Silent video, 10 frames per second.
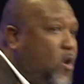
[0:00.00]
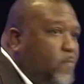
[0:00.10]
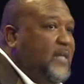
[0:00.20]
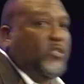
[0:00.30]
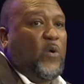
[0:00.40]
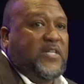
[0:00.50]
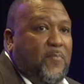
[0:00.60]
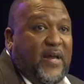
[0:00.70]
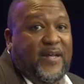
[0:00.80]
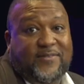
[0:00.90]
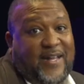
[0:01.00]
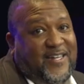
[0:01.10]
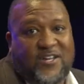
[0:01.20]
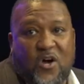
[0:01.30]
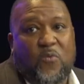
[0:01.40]
nope, I just want the money, it's
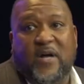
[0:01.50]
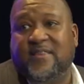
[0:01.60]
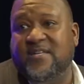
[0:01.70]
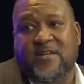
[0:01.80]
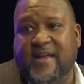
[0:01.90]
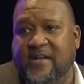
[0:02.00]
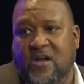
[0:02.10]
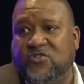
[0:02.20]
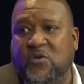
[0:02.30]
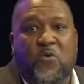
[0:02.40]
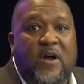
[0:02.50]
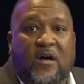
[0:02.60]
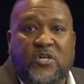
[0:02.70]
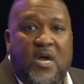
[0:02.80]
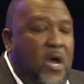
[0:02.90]
like, you know what, then you need to go somewhere
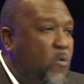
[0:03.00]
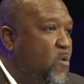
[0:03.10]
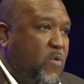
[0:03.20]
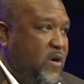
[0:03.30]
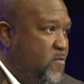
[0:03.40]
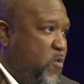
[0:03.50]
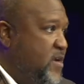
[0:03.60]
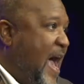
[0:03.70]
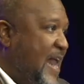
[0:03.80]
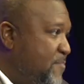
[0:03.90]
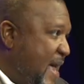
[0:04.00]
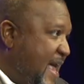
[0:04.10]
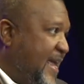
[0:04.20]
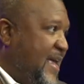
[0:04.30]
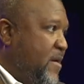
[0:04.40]
else. We're not a
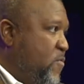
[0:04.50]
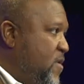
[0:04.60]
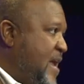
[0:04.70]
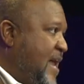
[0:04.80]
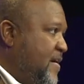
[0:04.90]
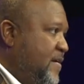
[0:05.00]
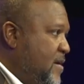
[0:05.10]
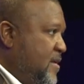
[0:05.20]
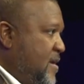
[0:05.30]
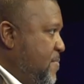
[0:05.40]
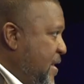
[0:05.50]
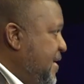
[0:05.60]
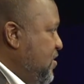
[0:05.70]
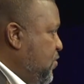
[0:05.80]
bank, and we're not a money